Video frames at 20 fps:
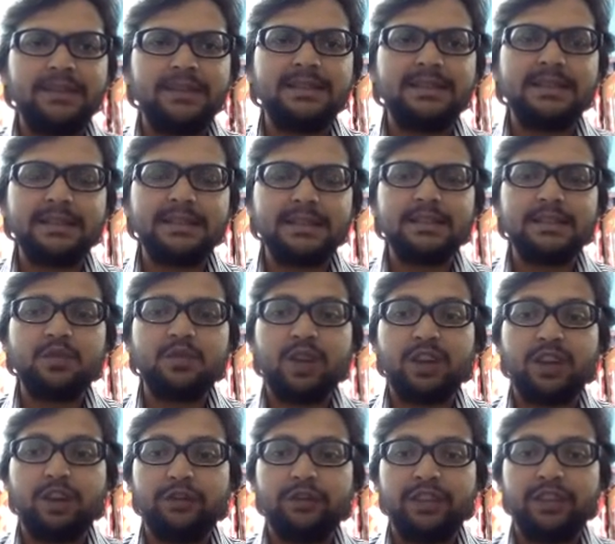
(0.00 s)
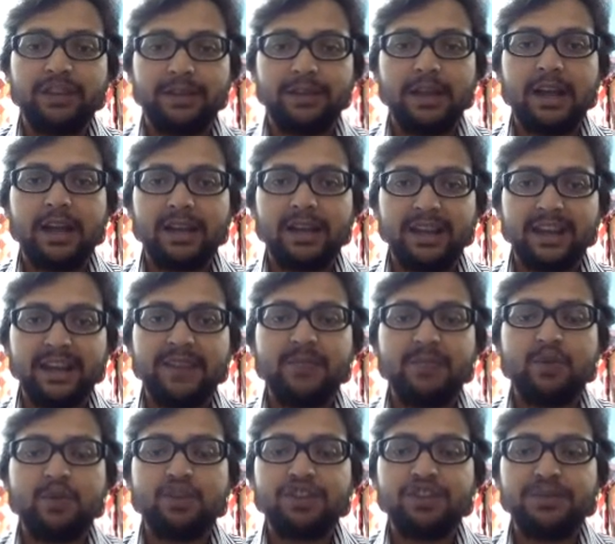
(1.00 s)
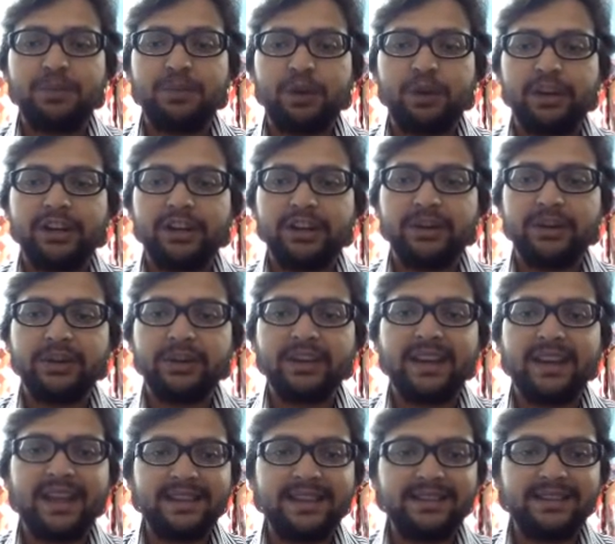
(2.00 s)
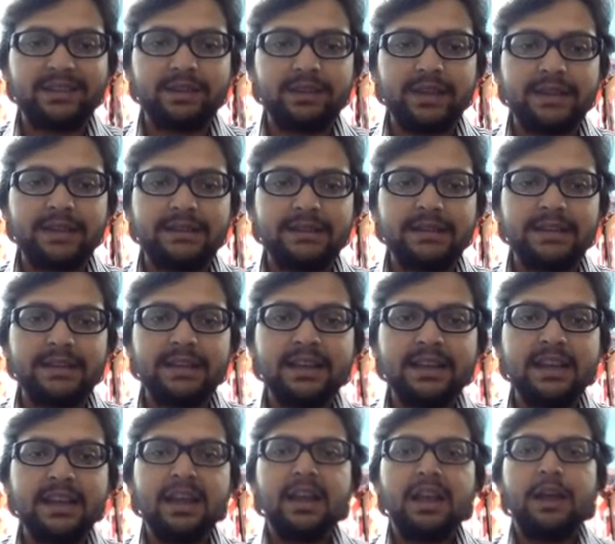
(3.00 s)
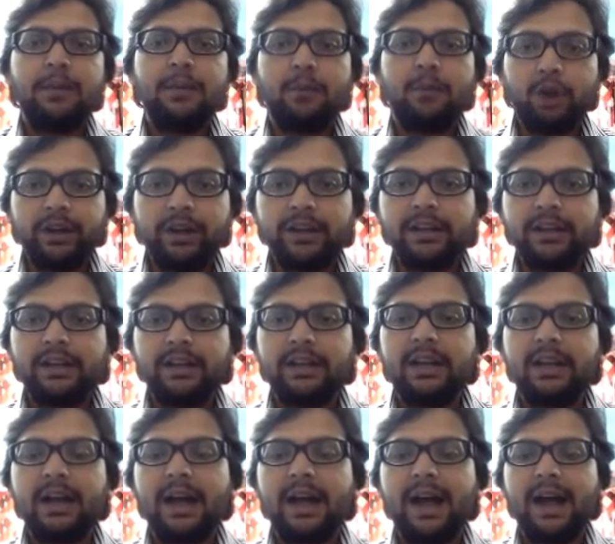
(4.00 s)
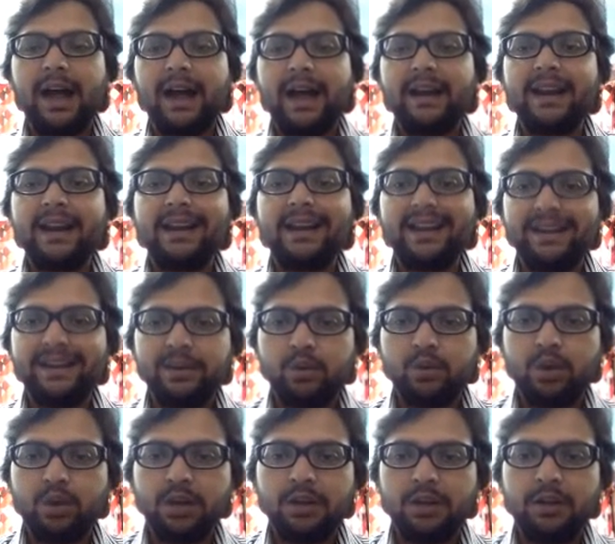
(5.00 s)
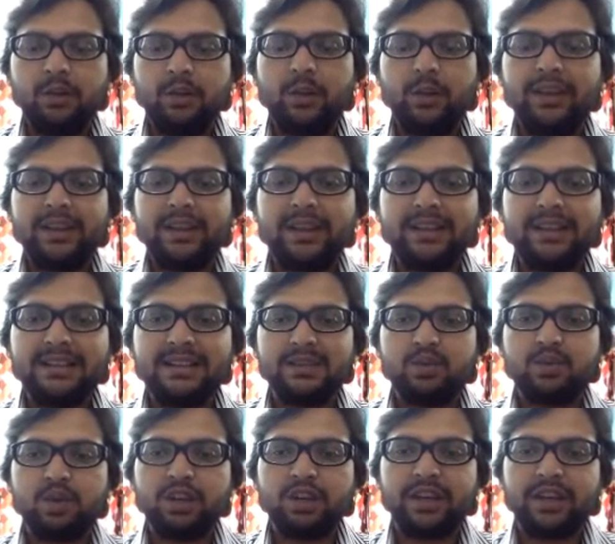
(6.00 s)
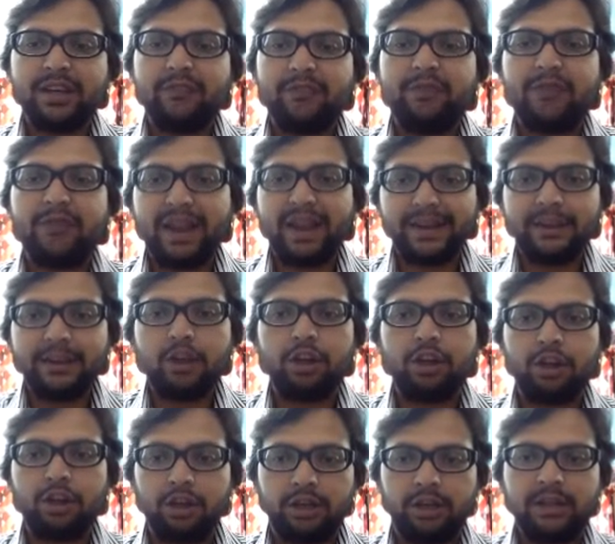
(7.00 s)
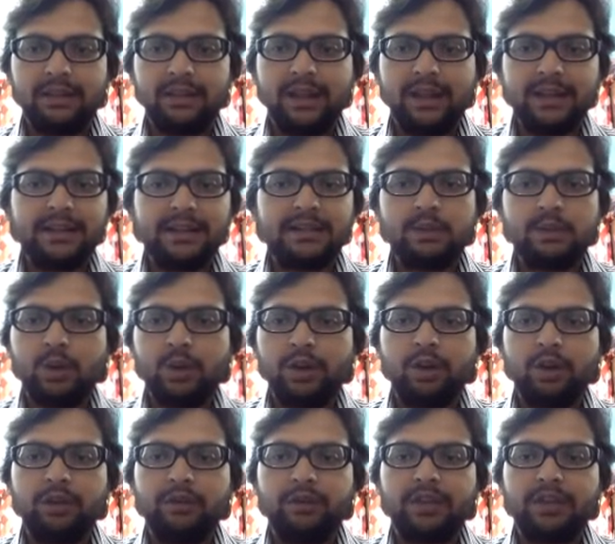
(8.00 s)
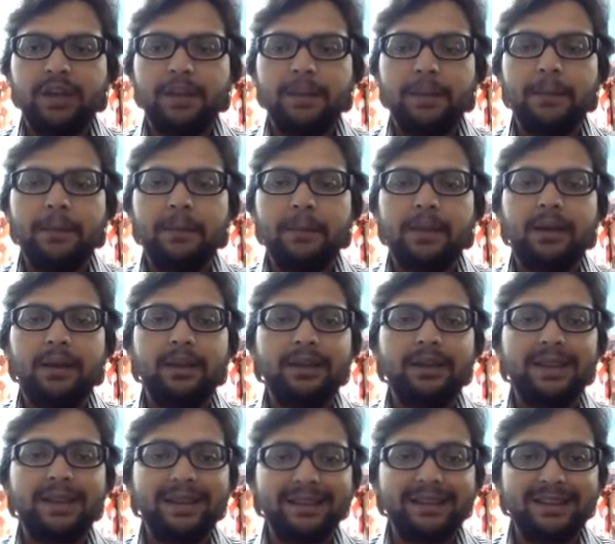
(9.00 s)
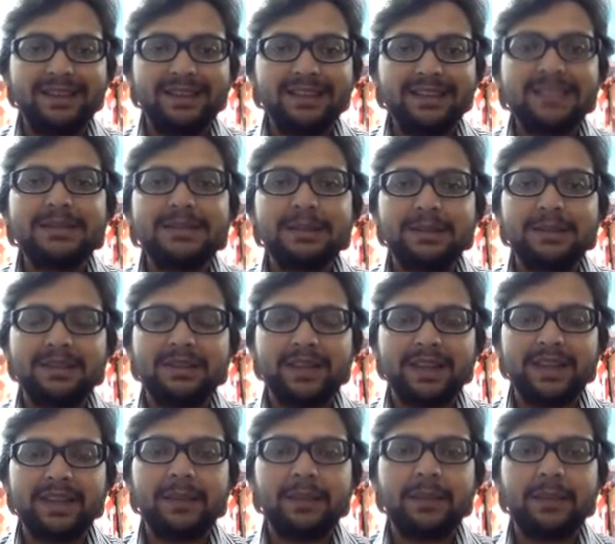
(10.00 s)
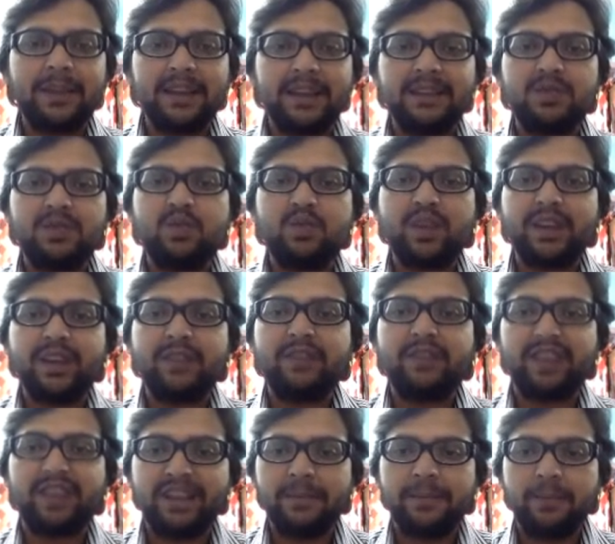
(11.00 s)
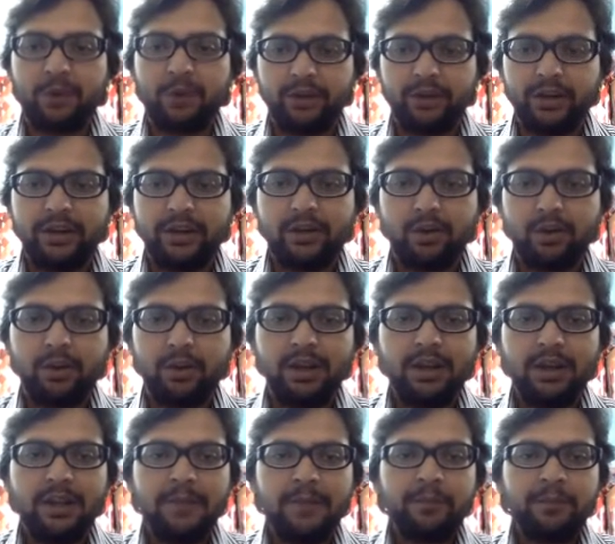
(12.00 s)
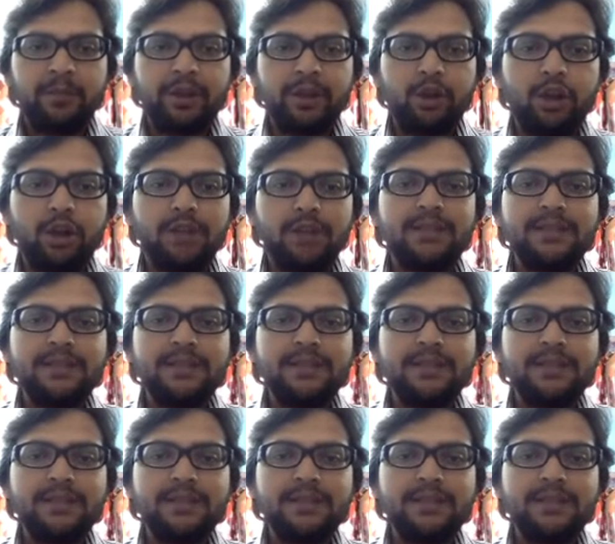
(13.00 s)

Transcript: This is one of the again most important duty. As you can see, monitor our network whether it is working fine or not. That is one of the this thing plays very important role, because